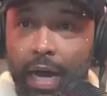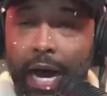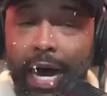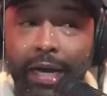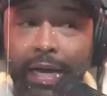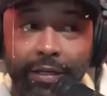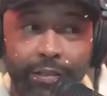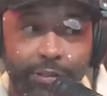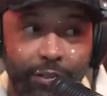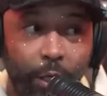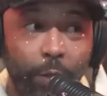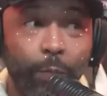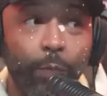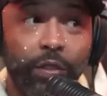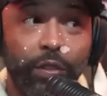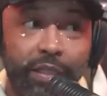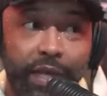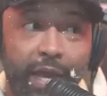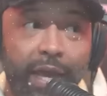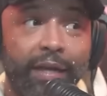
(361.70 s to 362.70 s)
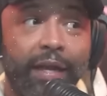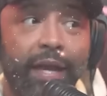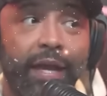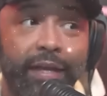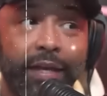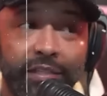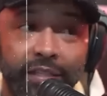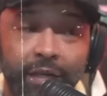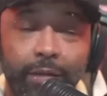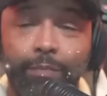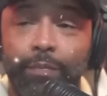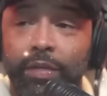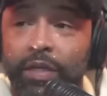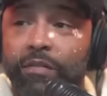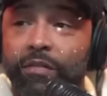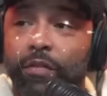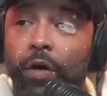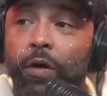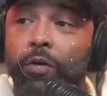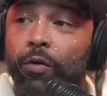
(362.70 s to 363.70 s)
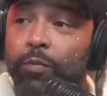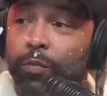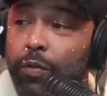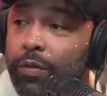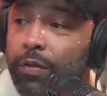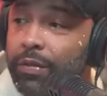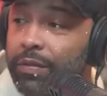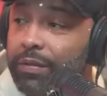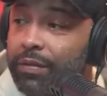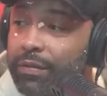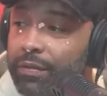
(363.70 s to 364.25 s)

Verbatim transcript: I interpret that as him being vulnerable.